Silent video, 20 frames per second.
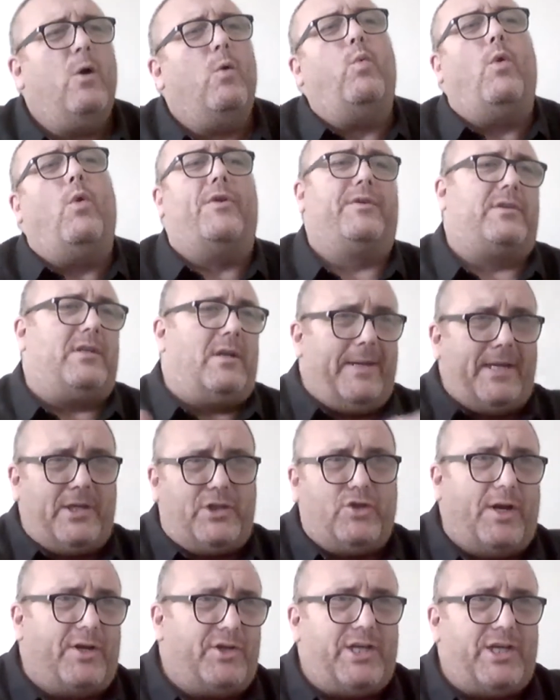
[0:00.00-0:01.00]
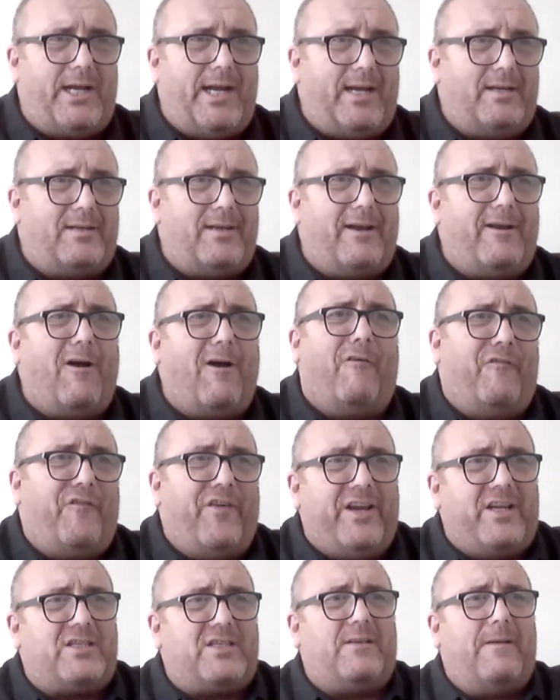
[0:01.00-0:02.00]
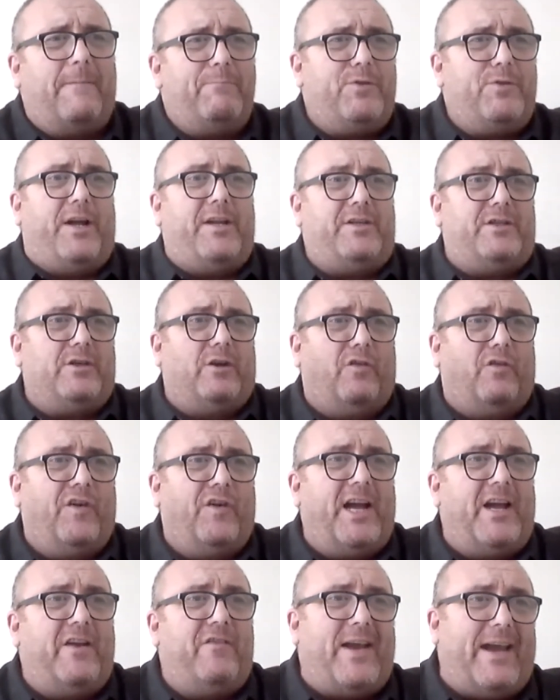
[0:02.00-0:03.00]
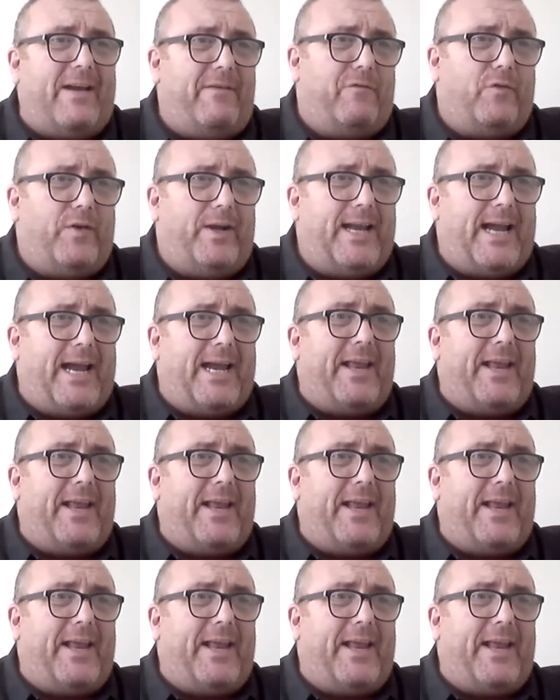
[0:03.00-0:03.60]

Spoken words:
want to be trudging into the office 9 to 5 every day.